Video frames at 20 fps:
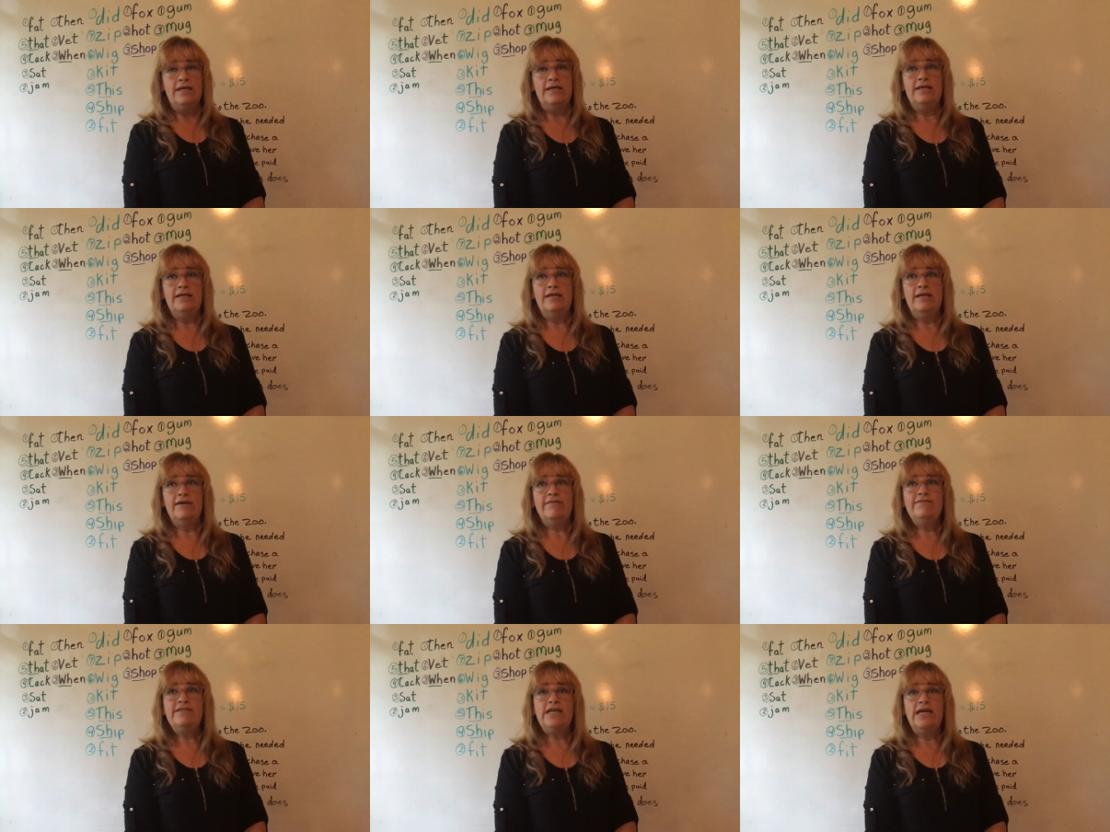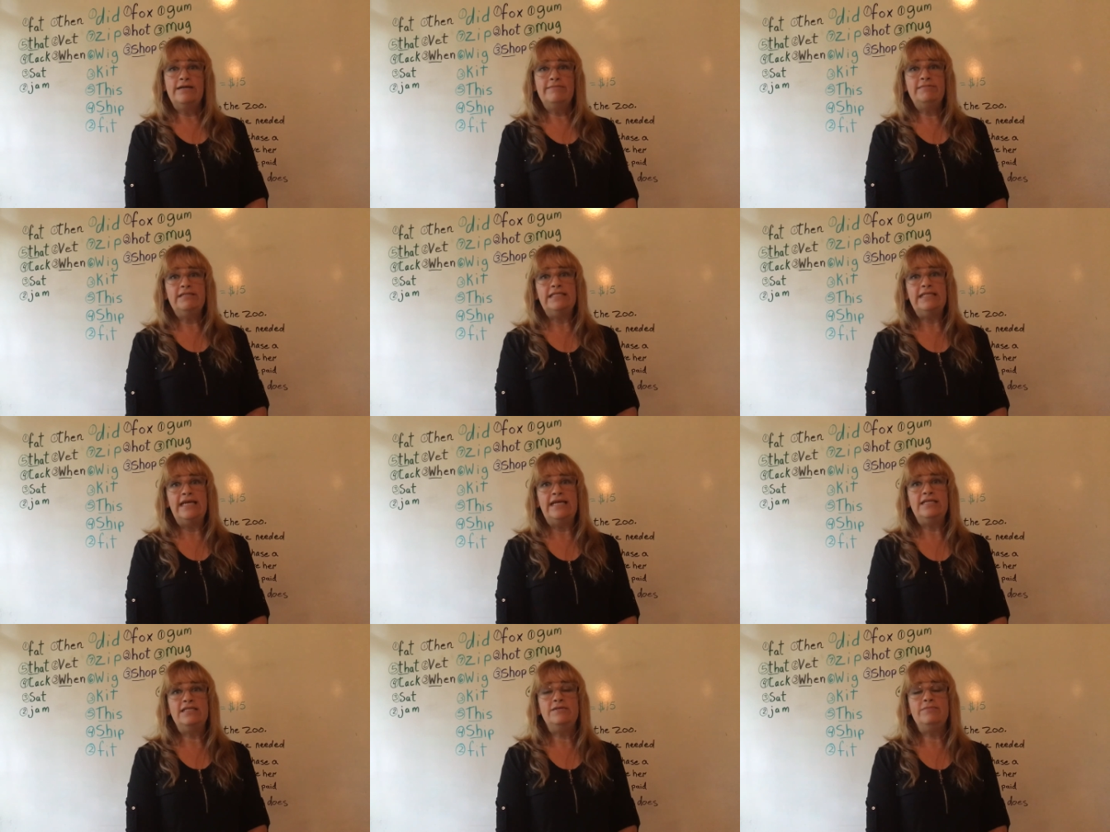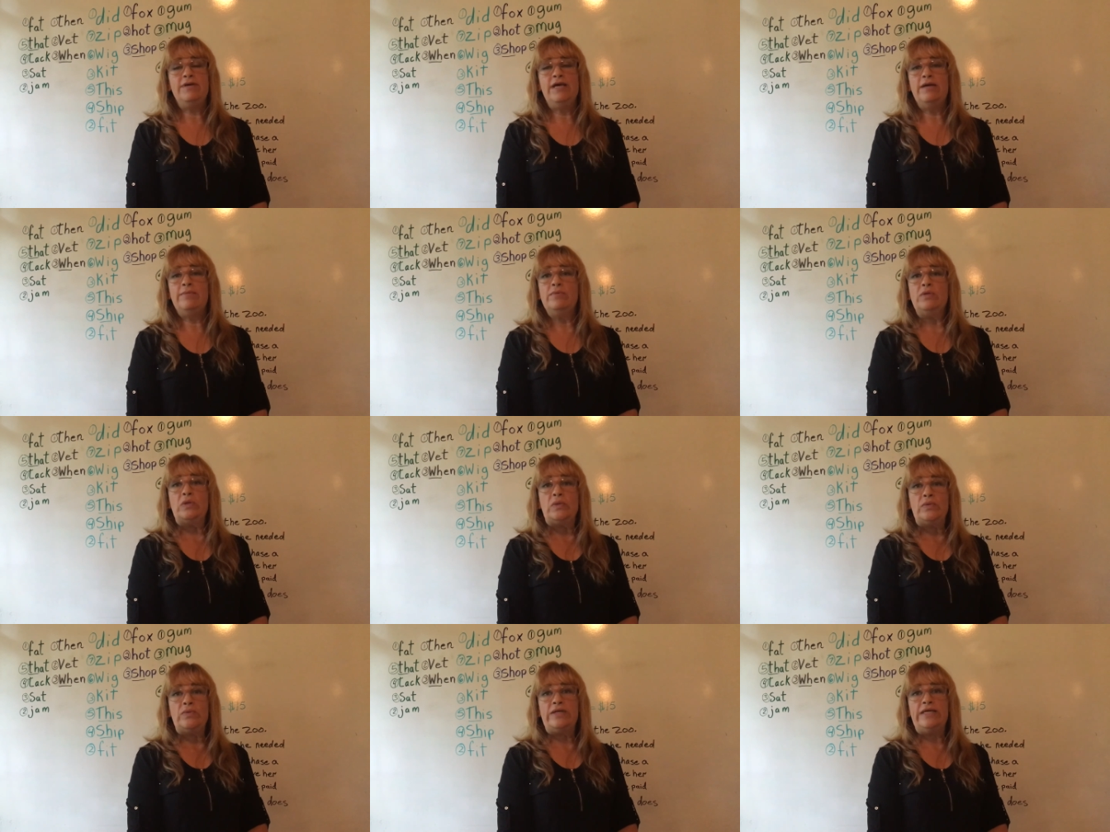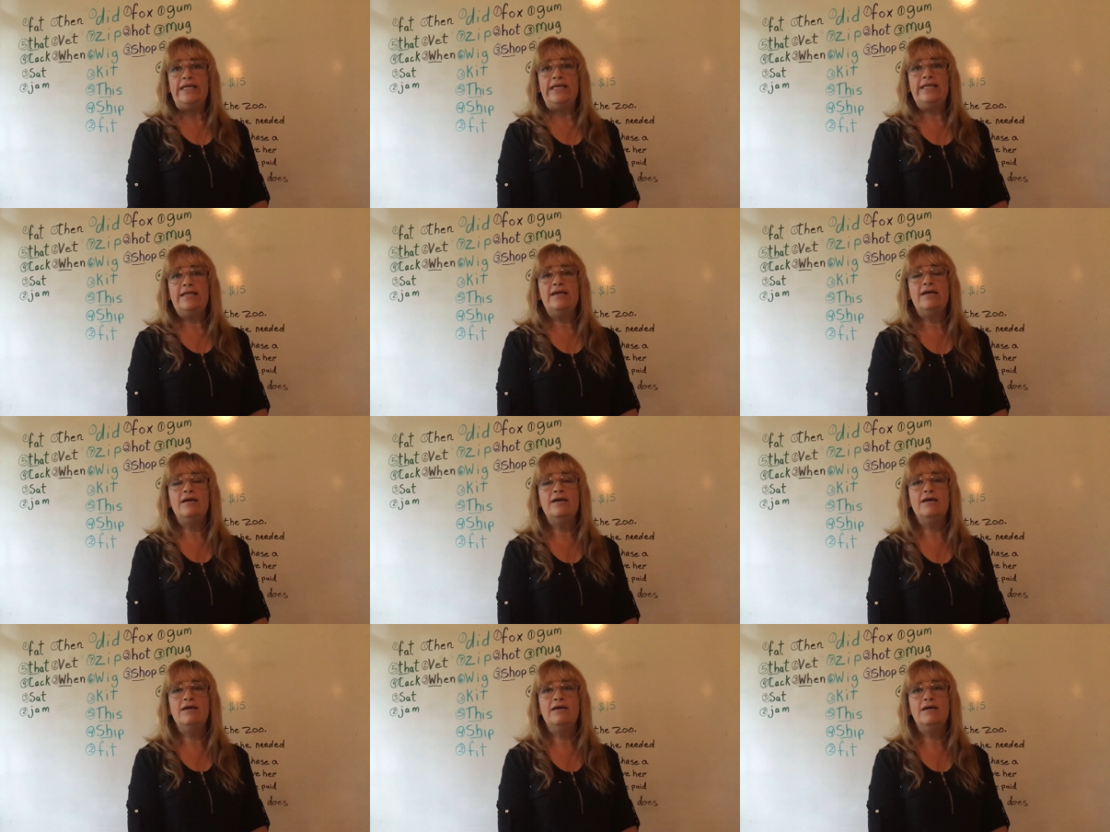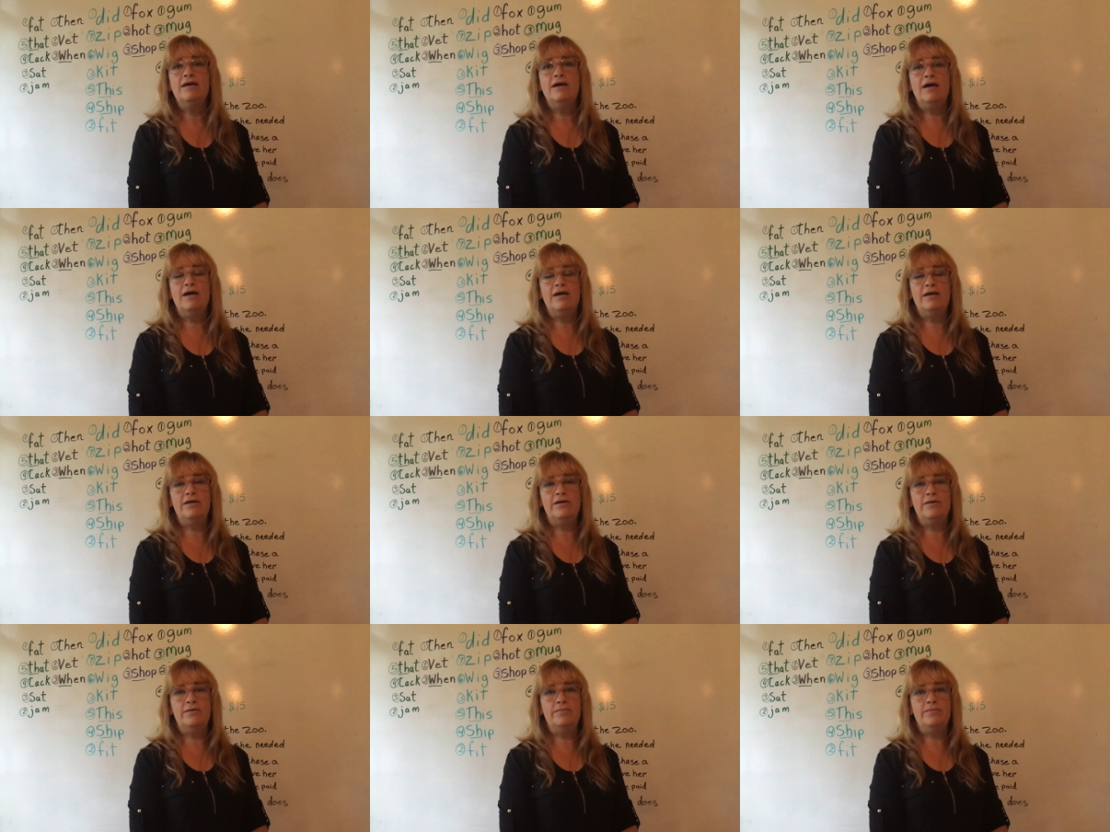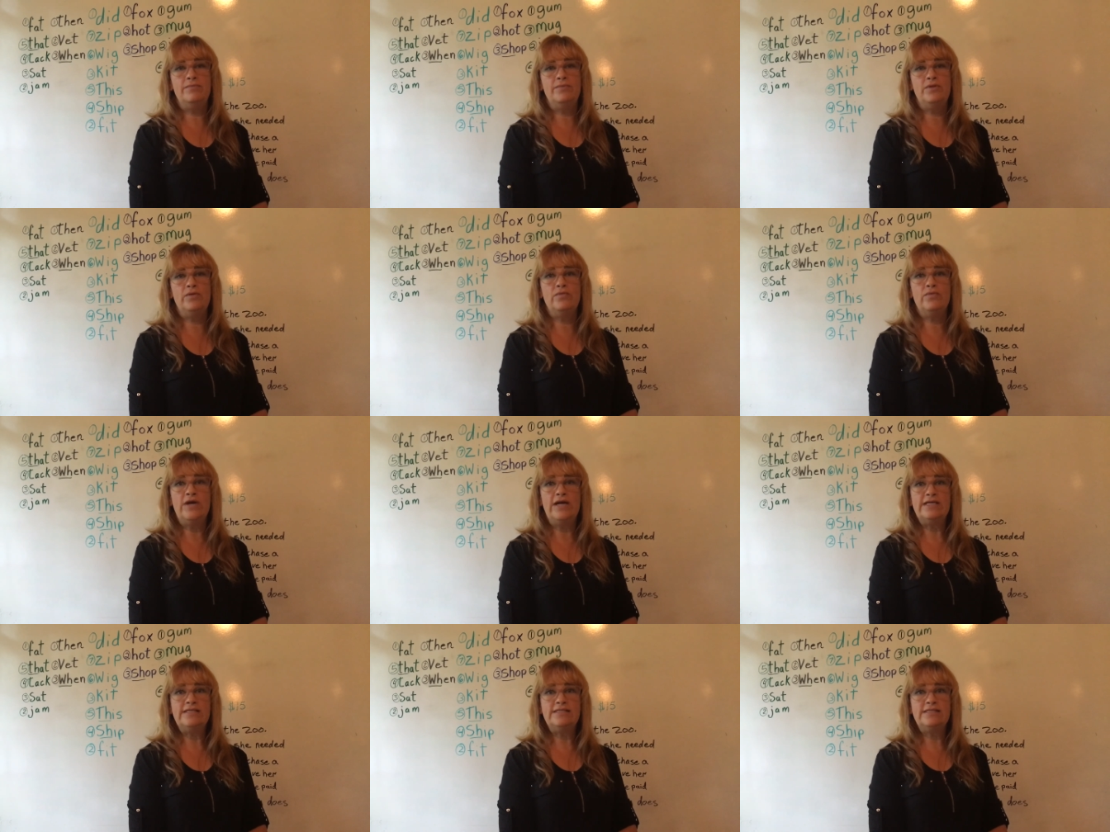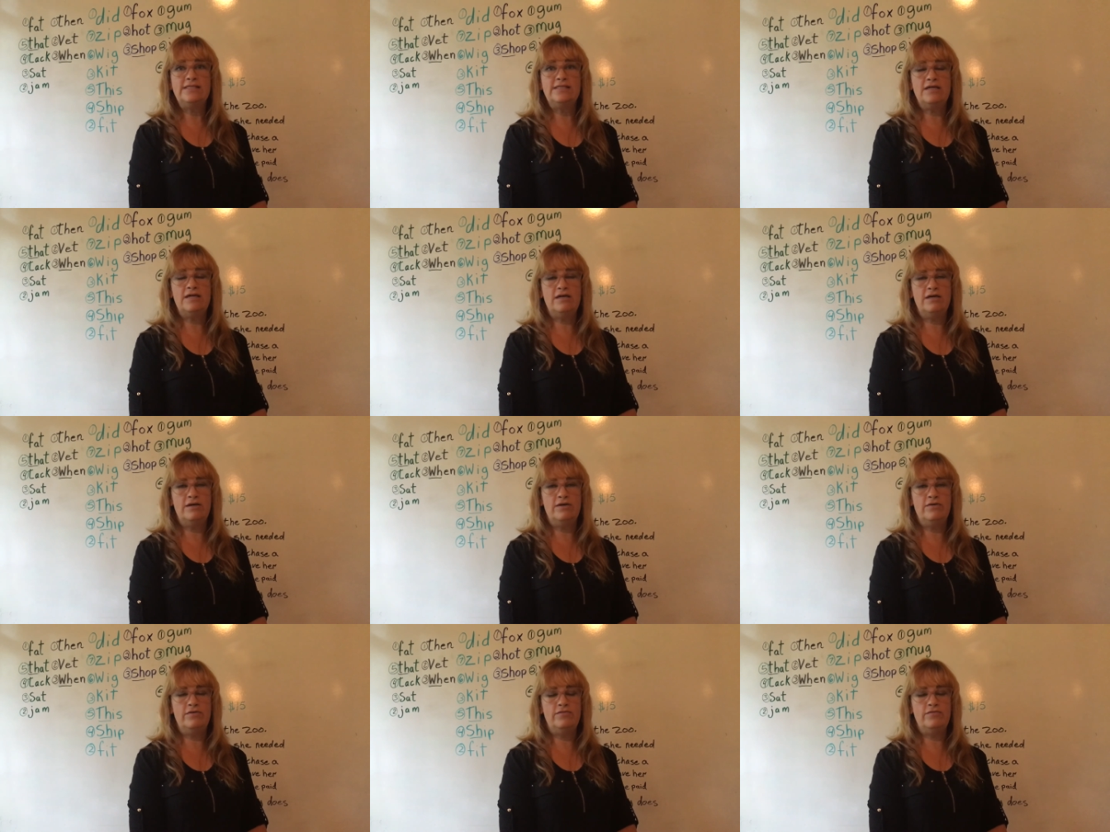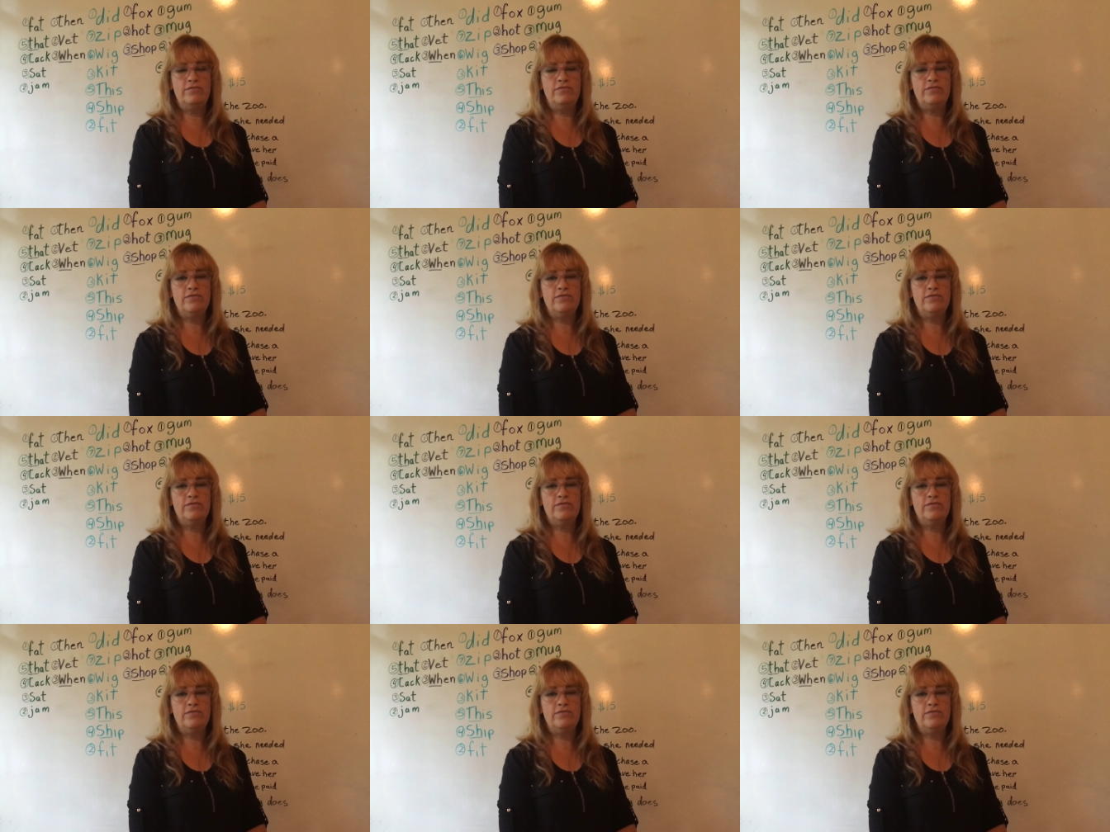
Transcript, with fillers: enough time today to be able to read um, the rest of,